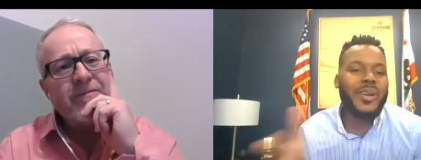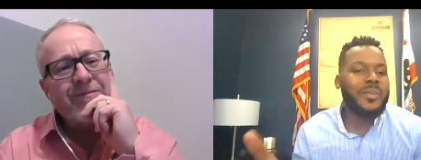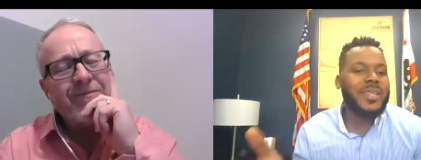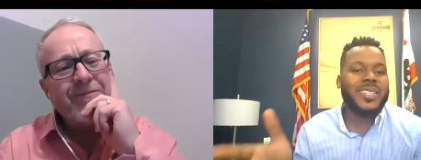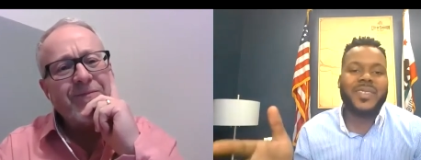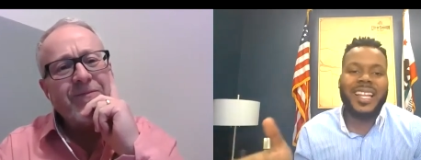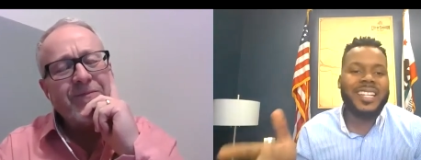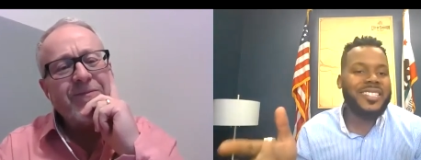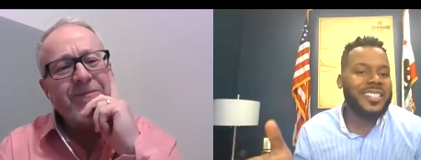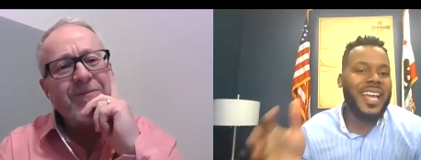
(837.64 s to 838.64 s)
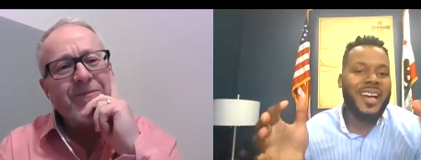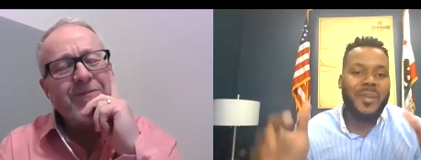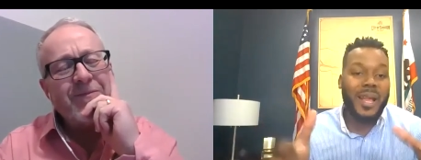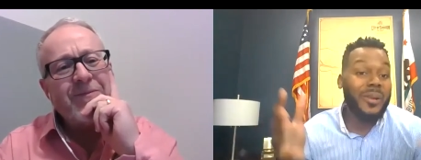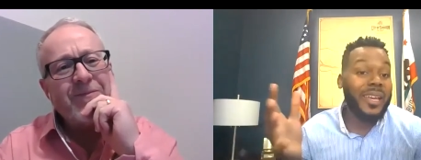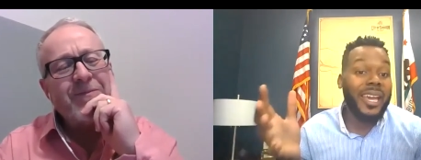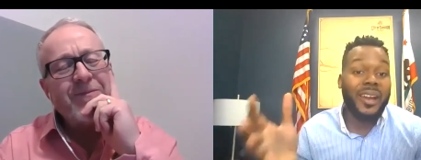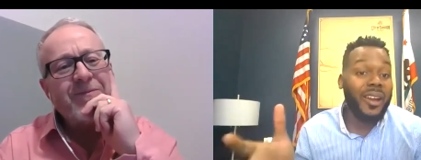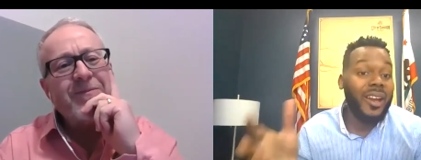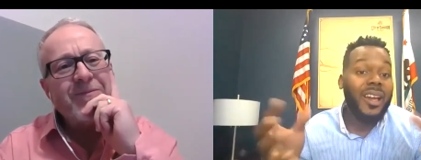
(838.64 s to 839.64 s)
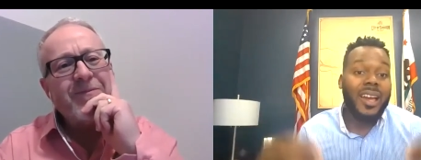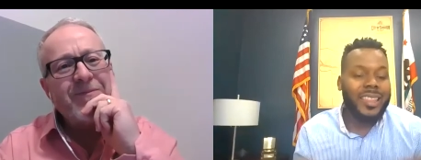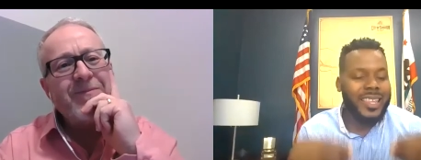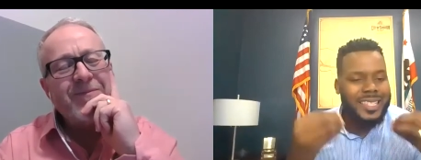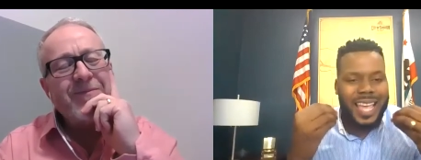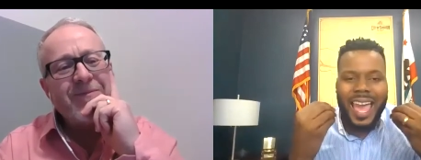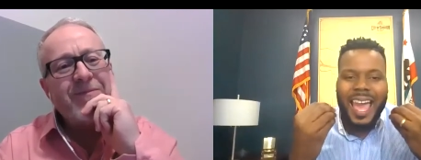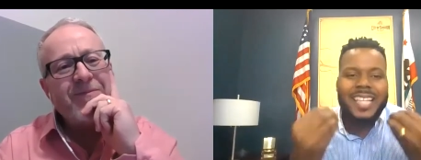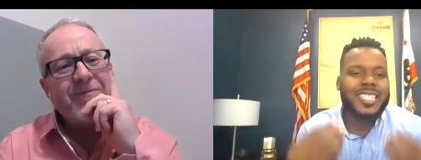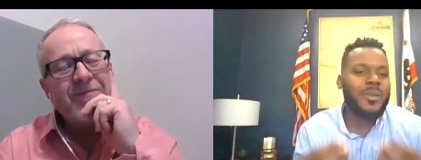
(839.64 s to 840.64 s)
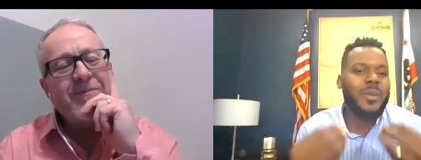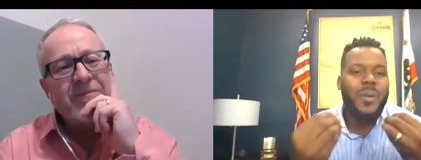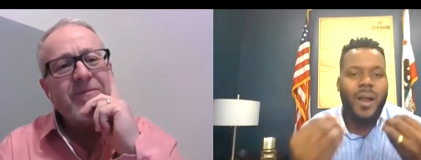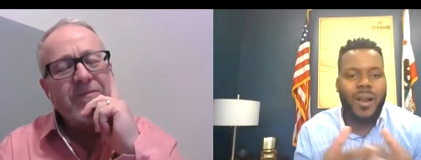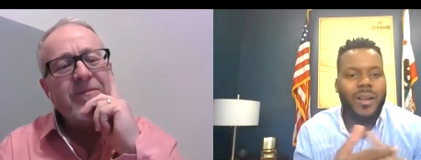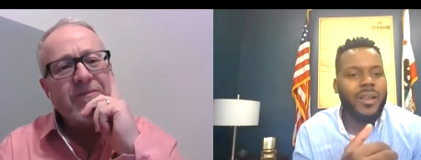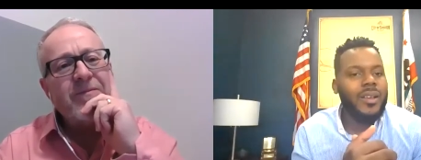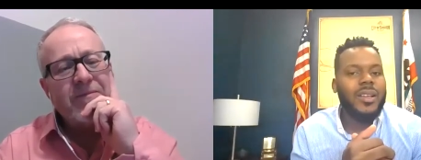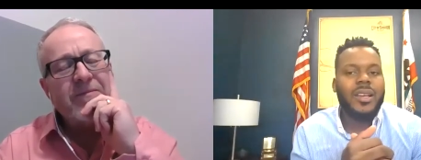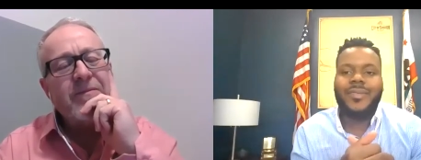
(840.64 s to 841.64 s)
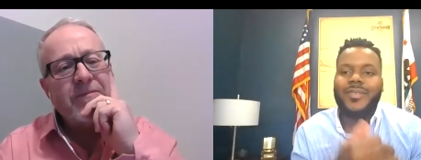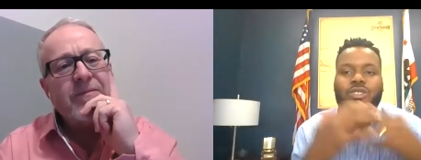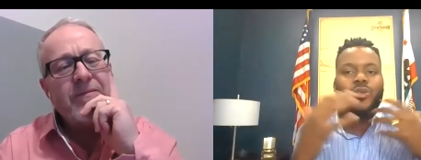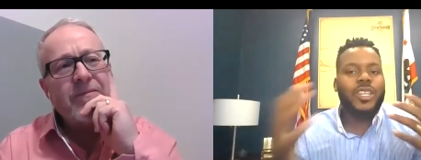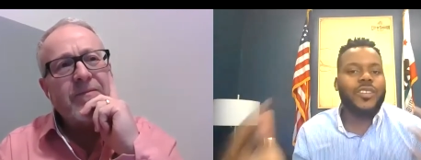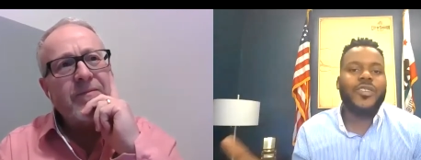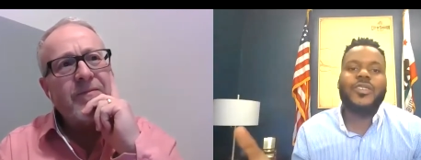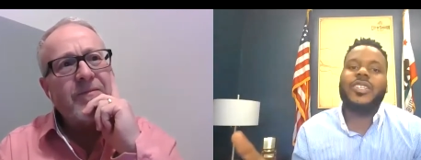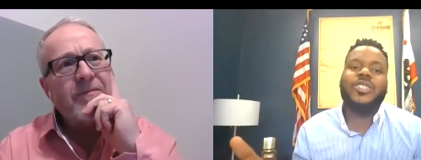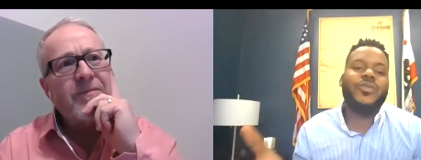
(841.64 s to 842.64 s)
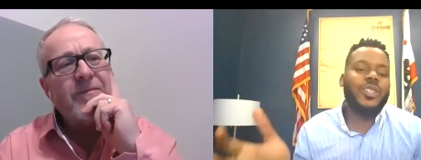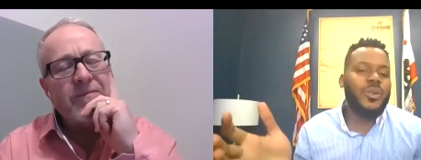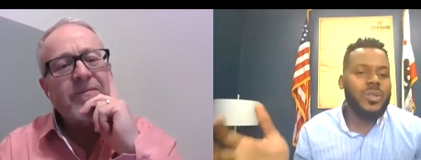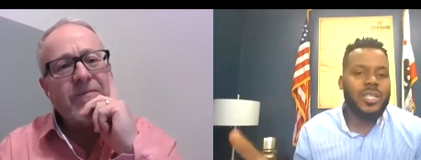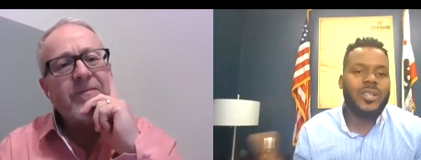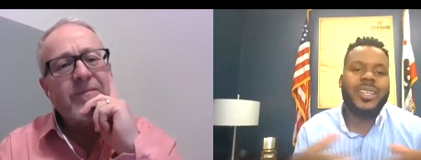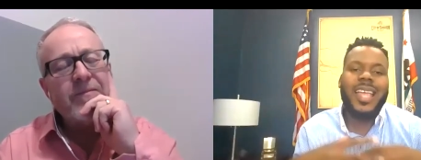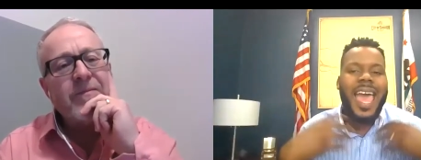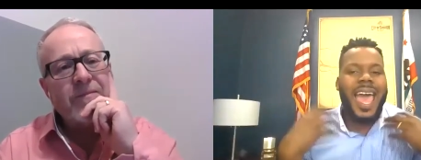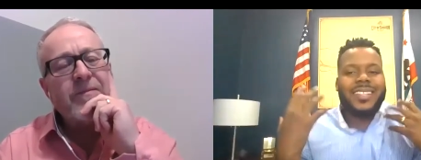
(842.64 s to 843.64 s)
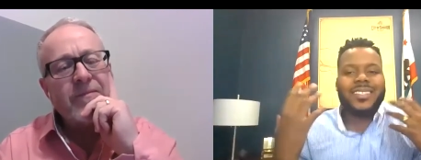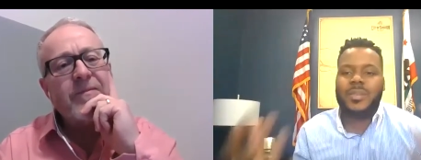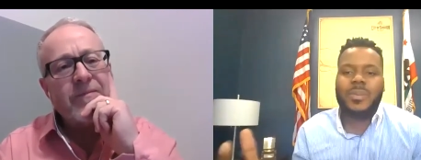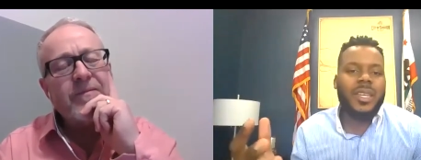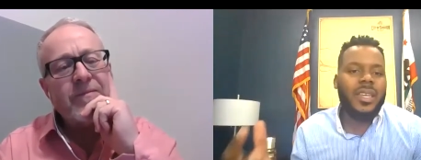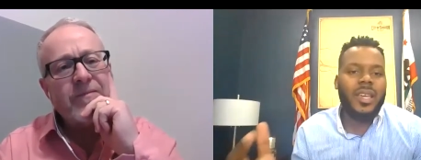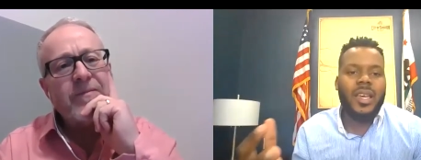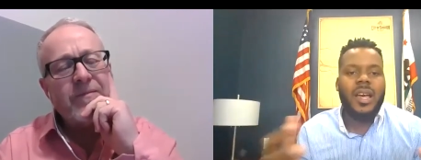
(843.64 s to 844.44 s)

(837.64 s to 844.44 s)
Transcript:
Speaker 1: we're in the midst of election now, but I don't care. This has to be part of the 21st century New Deal. It has to be